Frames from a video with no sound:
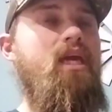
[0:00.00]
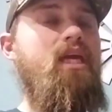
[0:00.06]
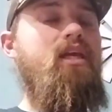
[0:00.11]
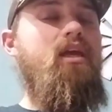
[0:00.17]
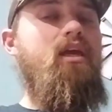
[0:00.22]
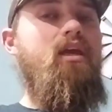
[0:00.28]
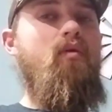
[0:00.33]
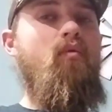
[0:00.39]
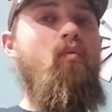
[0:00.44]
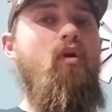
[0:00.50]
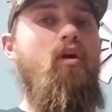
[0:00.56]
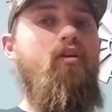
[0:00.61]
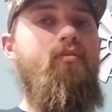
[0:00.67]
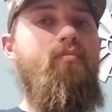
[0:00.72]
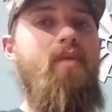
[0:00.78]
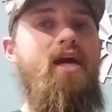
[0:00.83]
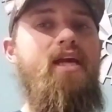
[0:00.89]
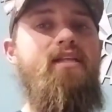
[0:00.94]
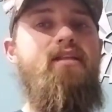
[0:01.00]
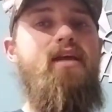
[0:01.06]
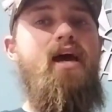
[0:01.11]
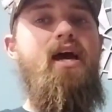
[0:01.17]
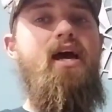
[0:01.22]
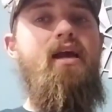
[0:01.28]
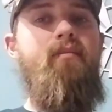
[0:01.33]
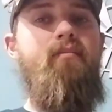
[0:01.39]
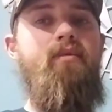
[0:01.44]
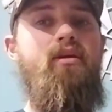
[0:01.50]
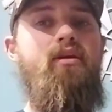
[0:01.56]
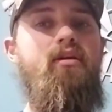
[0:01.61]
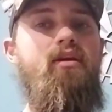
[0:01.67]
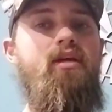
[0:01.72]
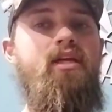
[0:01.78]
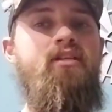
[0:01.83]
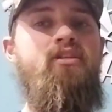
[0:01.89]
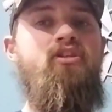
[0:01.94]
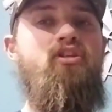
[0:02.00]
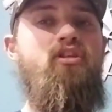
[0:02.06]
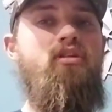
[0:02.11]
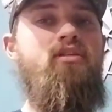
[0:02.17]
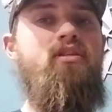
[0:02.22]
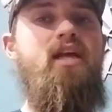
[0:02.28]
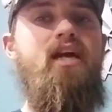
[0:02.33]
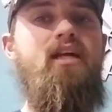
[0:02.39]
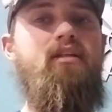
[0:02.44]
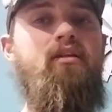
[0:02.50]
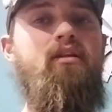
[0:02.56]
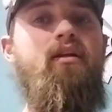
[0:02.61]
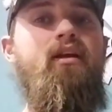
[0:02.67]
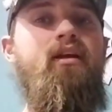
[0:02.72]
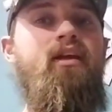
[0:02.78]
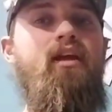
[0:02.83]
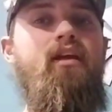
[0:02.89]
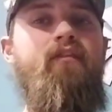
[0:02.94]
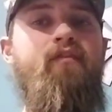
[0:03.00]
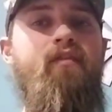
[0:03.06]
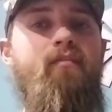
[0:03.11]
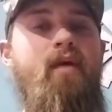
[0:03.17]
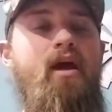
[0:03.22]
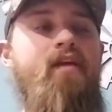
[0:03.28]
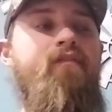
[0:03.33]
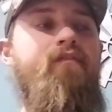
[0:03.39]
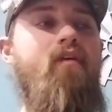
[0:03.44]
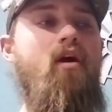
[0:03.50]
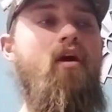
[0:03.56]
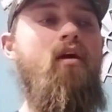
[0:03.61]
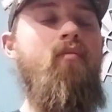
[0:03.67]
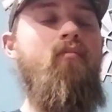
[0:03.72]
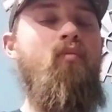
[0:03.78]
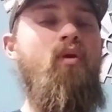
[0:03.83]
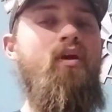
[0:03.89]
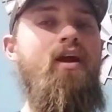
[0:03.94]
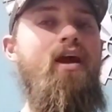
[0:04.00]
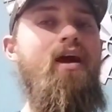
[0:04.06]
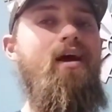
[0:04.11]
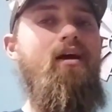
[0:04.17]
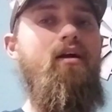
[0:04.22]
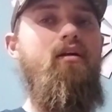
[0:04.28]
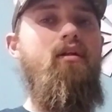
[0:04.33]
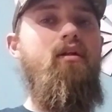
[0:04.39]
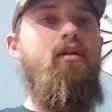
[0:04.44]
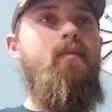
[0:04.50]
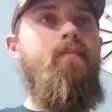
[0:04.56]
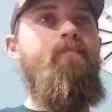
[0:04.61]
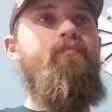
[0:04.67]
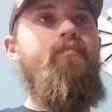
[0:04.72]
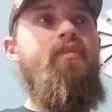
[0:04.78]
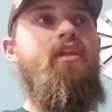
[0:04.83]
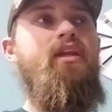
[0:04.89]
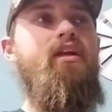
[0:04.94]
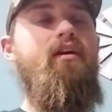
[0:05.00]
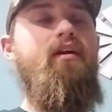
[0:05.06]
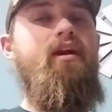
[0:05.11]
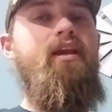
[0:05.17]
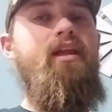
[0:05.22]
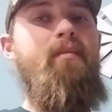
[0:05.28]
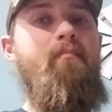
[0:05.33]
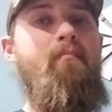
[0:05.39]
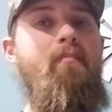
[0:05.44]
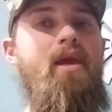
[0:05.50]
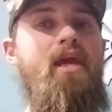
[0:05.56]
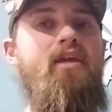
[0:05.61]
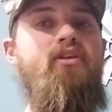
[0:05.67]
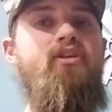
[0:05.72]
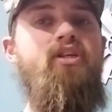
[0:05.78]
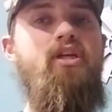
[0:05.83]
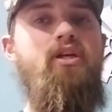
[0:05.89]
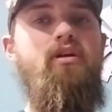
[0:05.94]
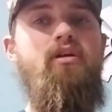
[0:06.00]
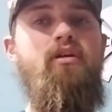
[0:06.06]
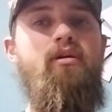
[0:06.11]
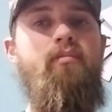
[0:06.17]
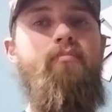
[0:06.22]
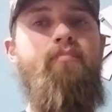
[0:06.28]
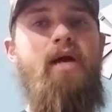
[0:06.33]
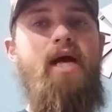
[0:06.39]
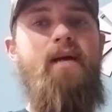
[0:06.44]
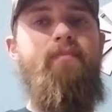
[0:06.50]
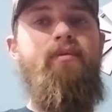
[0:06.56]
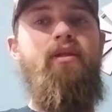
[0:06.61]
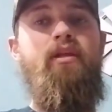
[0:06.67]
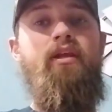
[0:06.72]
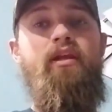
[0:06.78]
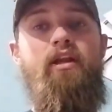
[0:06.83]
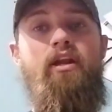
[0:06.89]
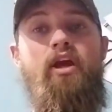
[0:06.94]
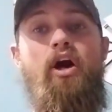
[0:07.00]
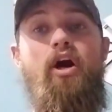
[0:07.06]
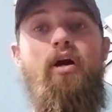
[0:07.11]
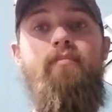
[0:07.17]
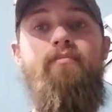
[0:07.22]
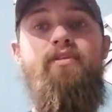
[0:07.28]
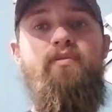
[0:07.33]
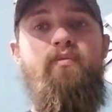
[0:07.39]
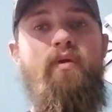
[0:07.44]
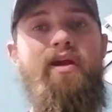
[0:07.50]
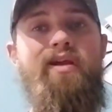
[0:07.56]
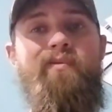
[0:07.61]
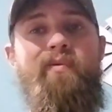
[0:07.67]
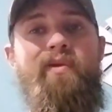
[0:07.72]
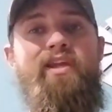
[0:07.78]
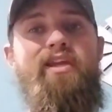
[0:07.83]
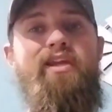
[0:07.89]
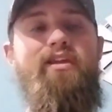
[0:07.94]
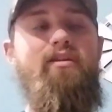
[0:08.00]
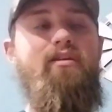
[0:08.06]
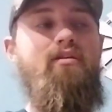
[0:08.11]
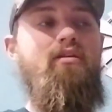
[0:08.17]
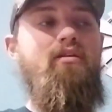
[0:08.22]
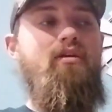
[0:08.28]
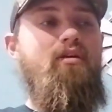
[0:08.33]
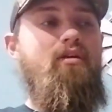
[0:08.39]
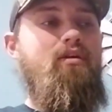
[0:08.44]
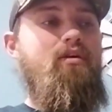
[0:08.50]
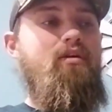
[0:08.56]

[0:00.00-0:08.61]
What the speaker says: making it worth my time, it's just not clicking for my farm. We're not near any major populated hubs where we can